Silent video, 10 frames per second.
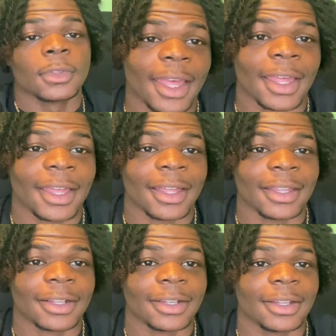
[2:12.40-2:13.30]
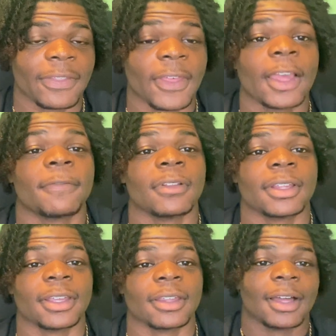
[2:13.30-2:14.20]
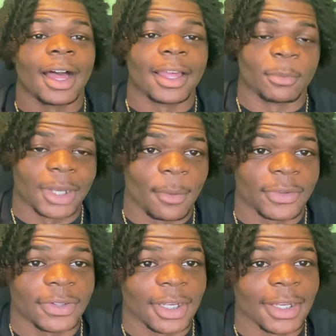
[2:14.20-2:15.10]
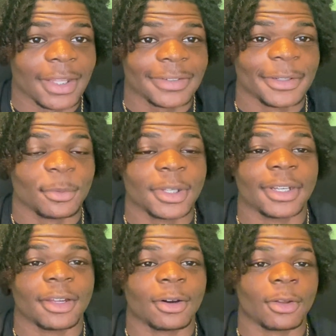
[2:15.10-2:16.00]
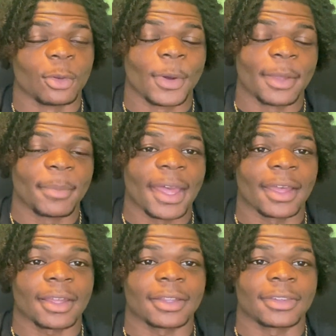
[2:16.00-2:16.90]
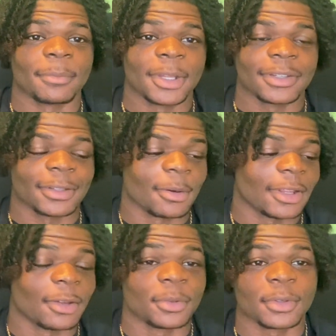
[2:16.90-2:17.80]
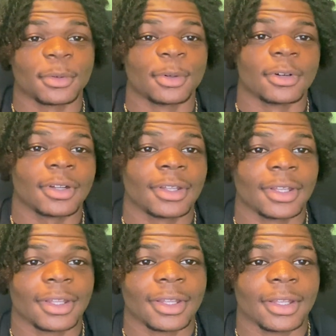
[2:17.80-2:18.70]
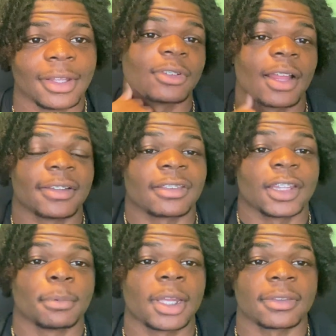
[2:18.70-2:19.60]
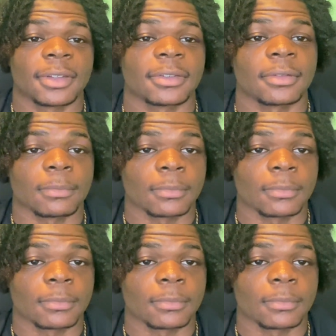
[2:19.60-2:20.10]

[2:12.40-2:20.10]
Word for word: And thankfully, when I was seated next to the window on the way back to Minnesota, it was cool. Trying to sleep like this